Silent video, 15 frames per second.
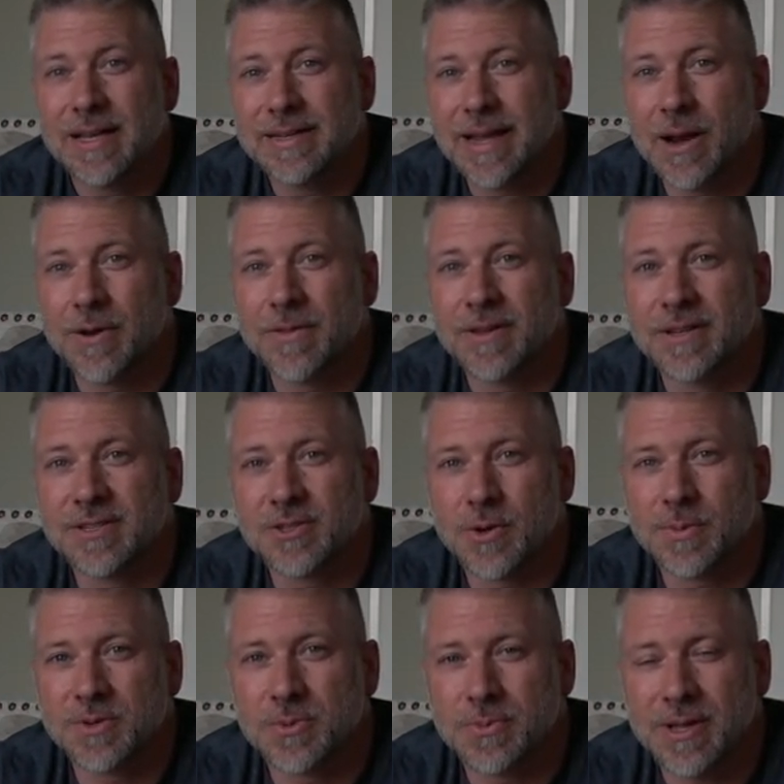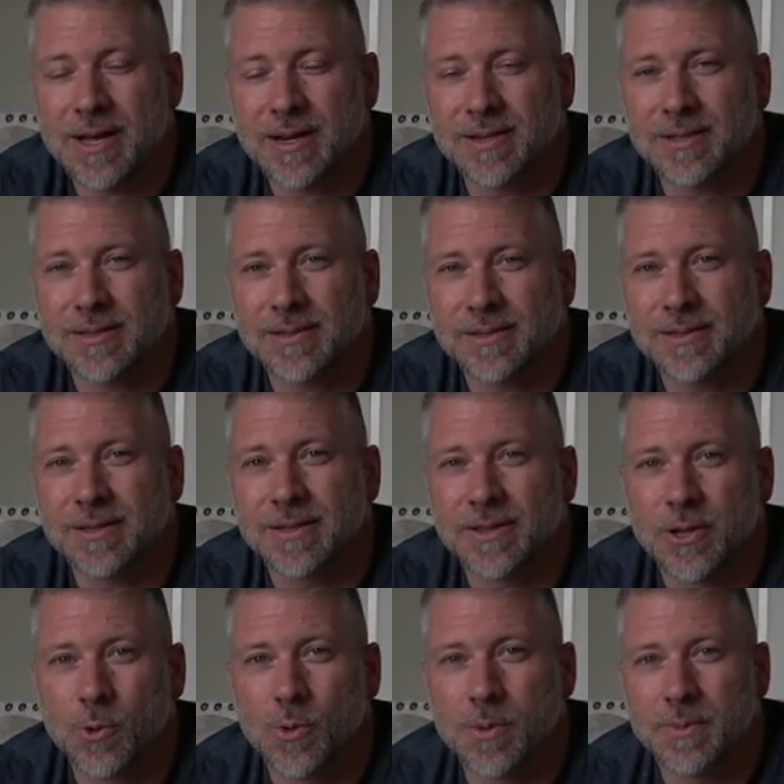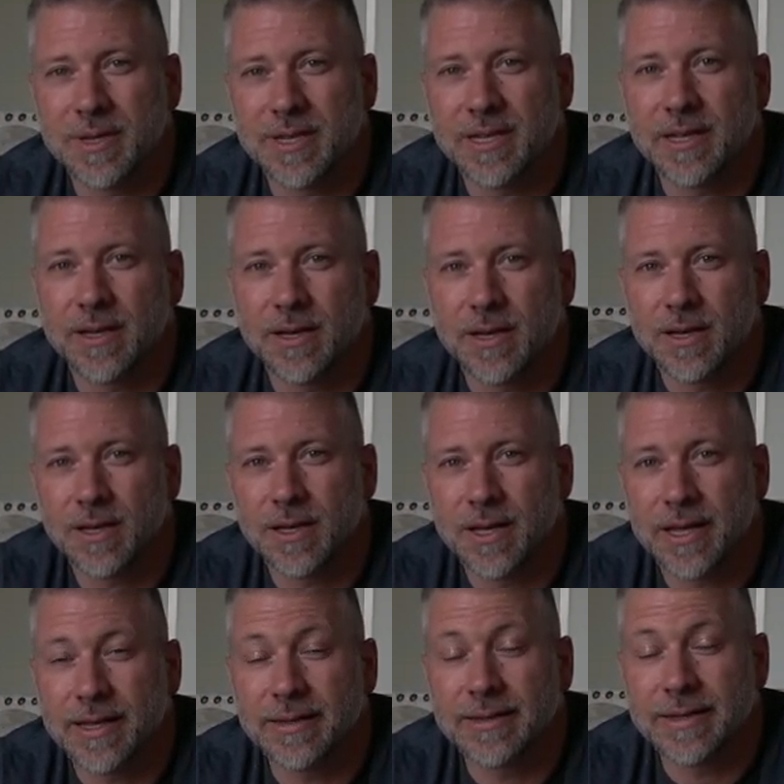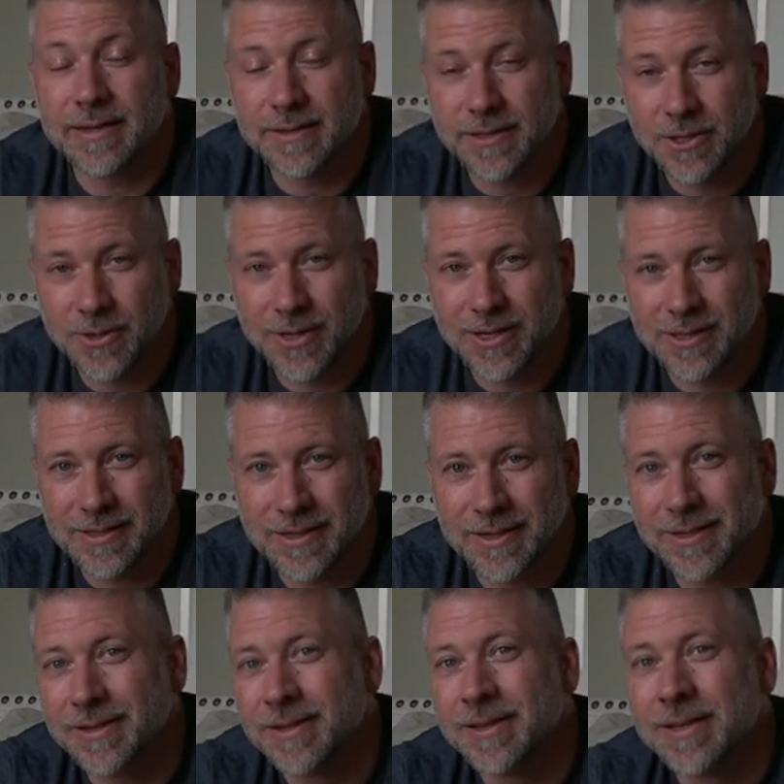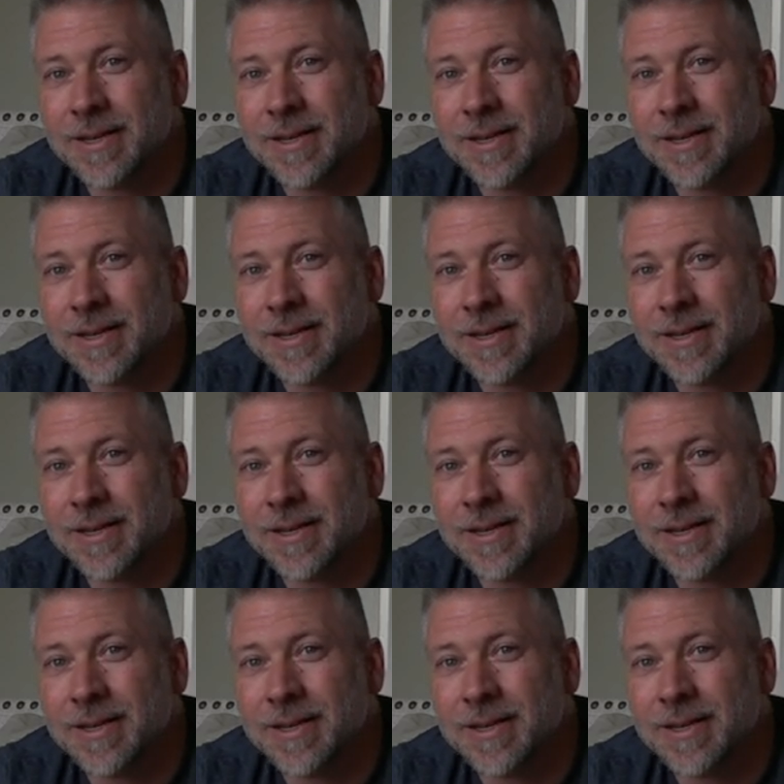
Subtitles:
down in the description block, there will be a link that you can click